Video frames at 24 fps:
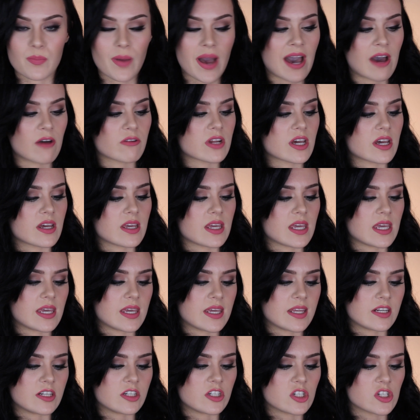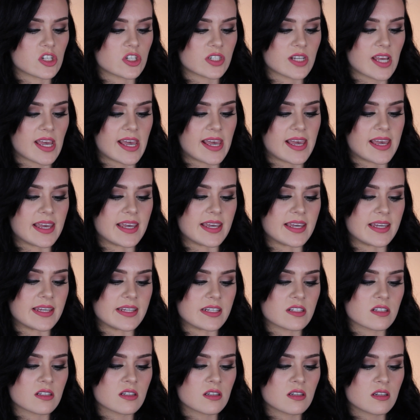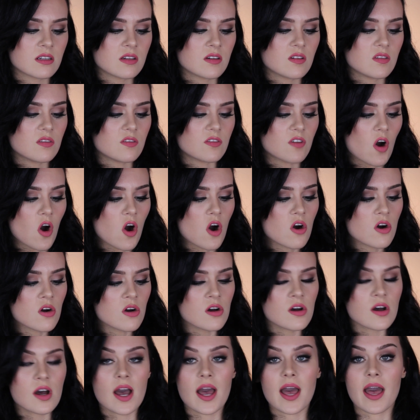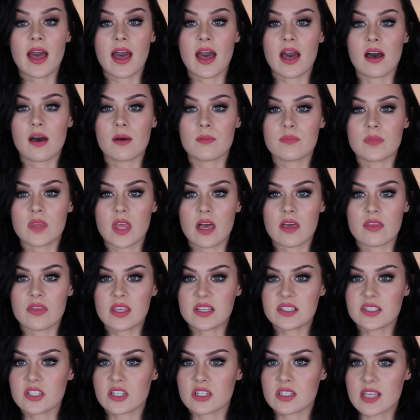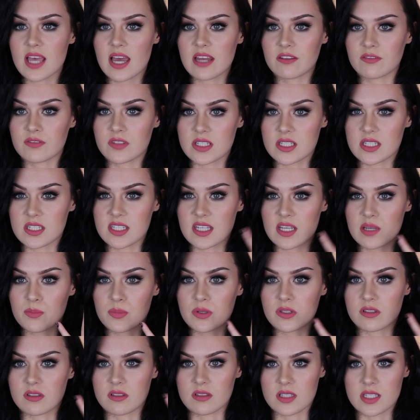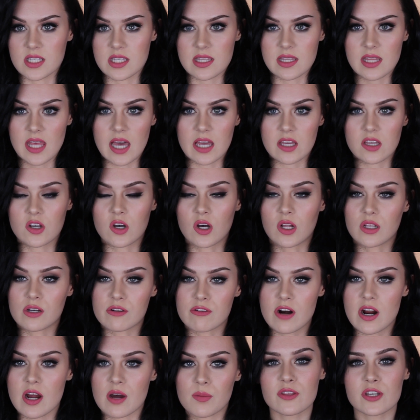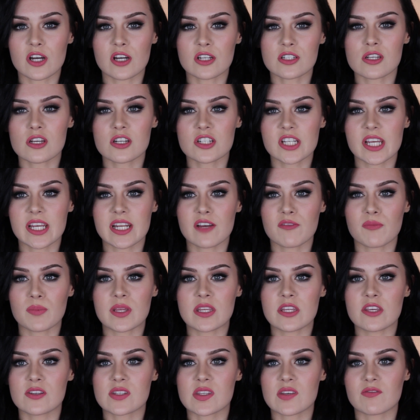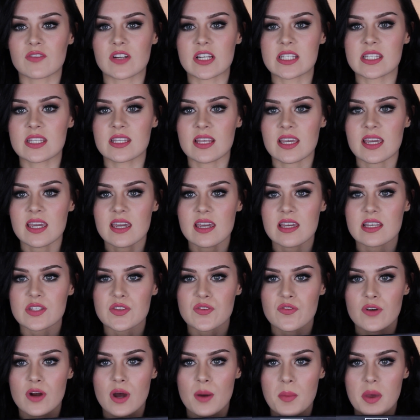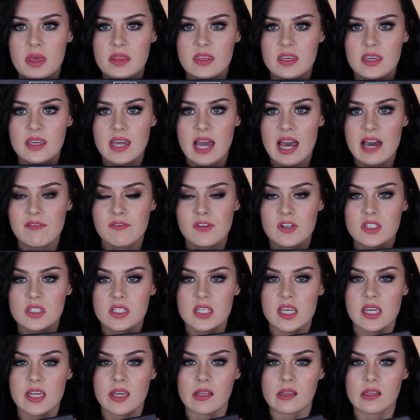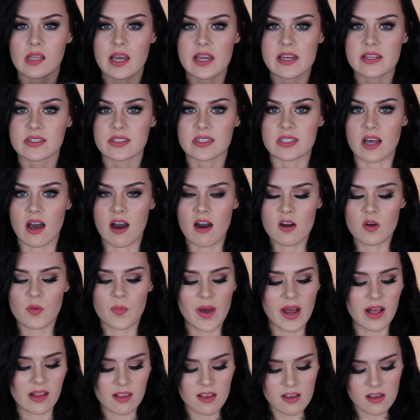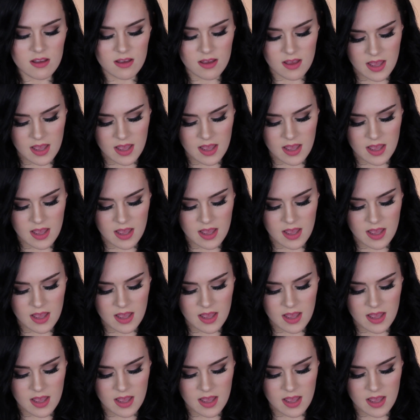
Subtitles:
Powder in shade 4, and this just kind of deepens that colour up. The contour shade I've been using recently is from the Kat Von D Light and Dark palette,